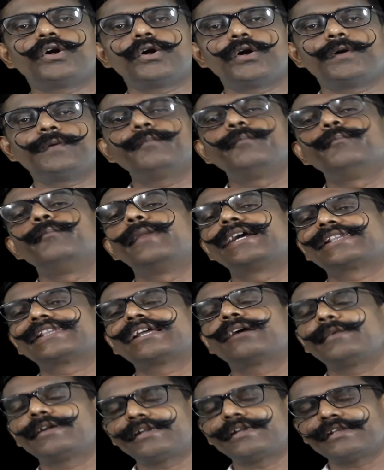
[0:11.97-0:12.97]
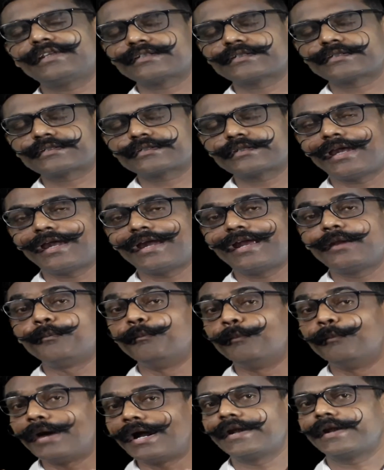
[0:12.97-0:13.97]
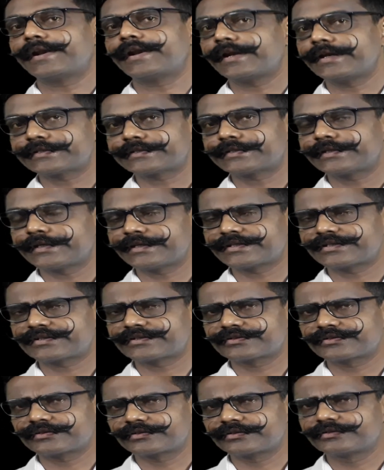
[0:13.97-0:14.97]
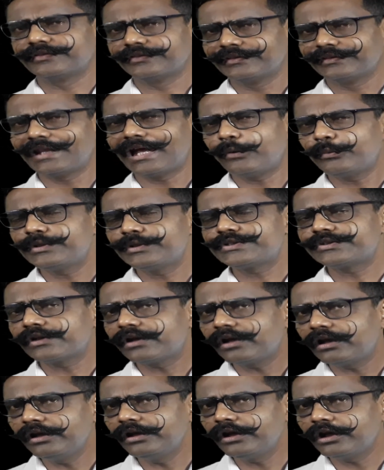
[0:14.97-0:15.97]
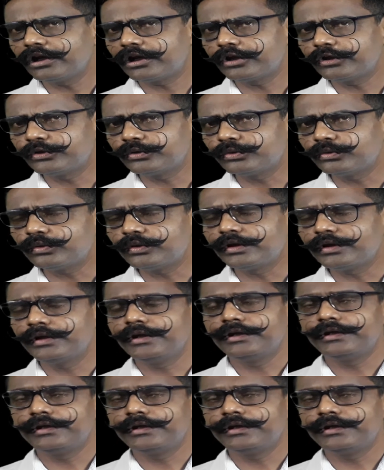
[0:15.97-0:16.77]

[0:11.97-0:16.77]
of mathematics and matrices now is clear to you.